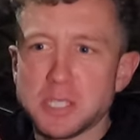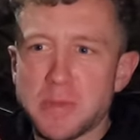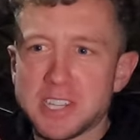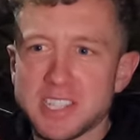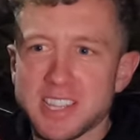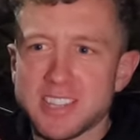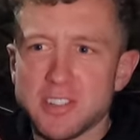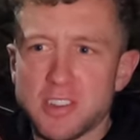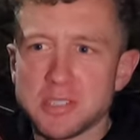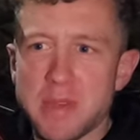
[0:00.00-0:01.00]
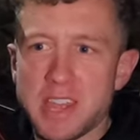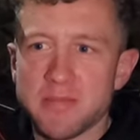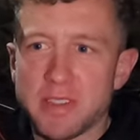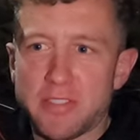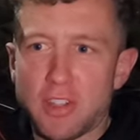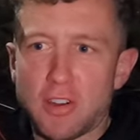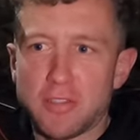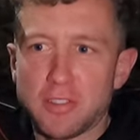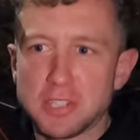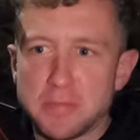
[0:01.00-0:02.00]
Especially, you know, as men, we have a lot
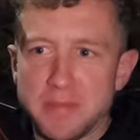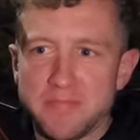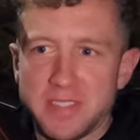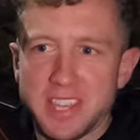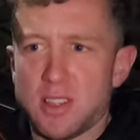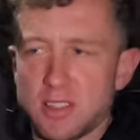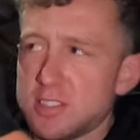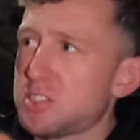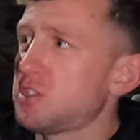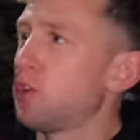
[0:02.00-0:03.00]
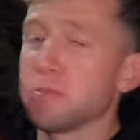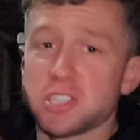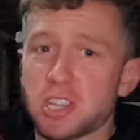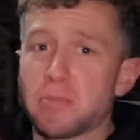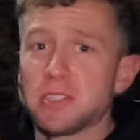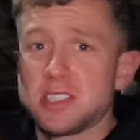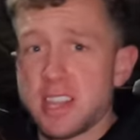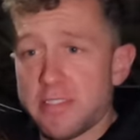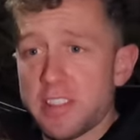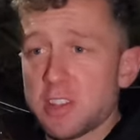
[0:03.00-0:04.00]
of flaws, but stockmanship is
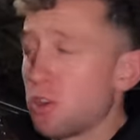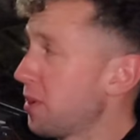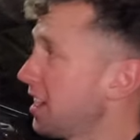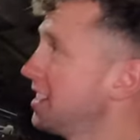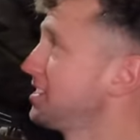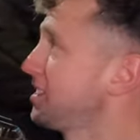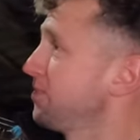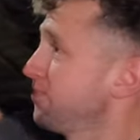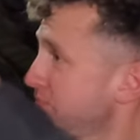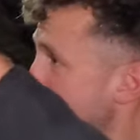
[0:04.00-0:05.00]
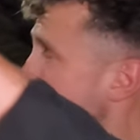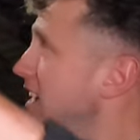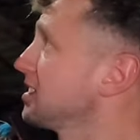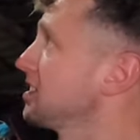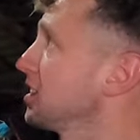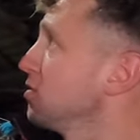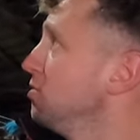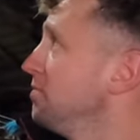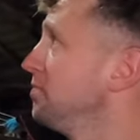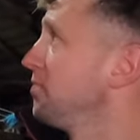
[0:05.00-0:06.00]
definitely not one of his. That's a single.